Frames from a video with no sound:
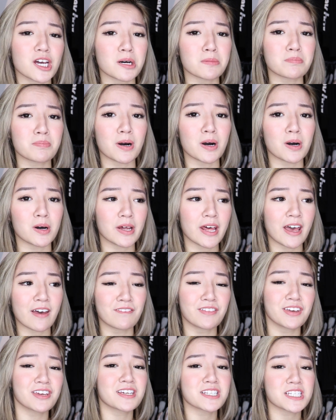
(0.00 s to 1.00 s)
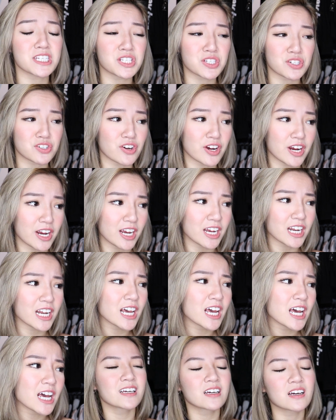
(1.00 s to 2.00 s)
about having it straight,
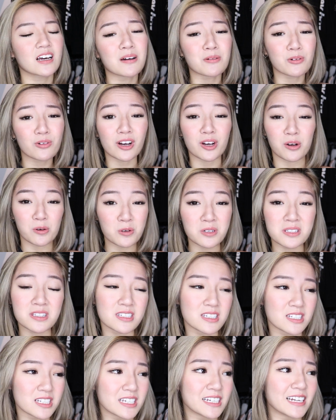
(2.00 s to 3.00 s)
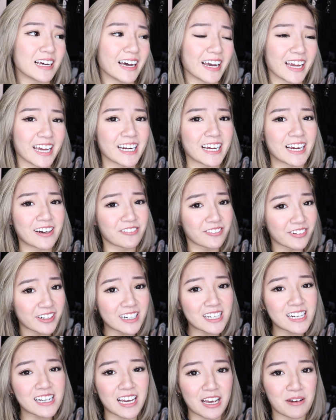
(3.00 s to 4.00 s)
I'm quite OCD and I
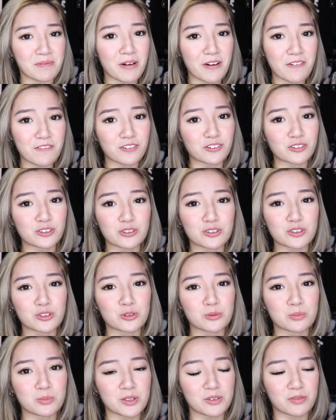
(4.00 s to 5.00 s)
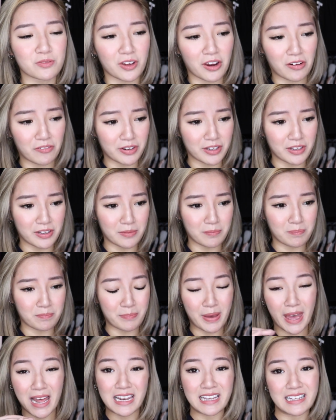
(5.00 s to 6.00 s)
really like my photos to be very
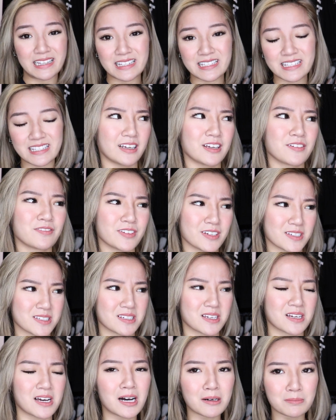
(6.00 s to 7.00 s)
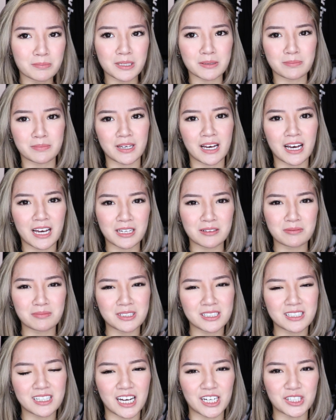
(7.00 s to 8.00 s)
balanced. If there's a cupboard behind
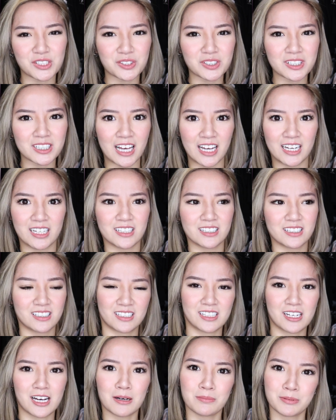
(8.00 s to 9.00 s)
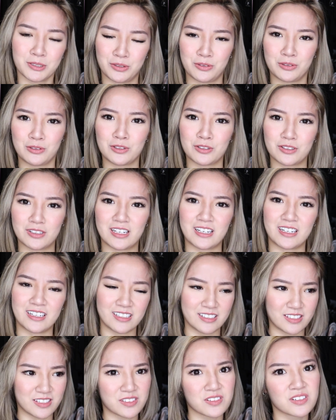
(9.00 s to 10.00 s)
me, I don't like the cupboard to look like
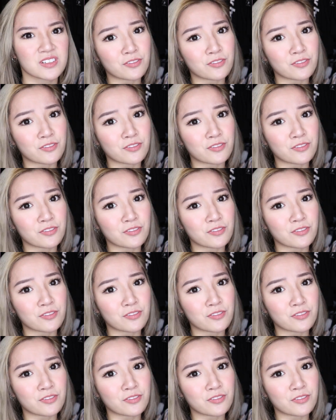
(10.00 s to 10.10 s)
it's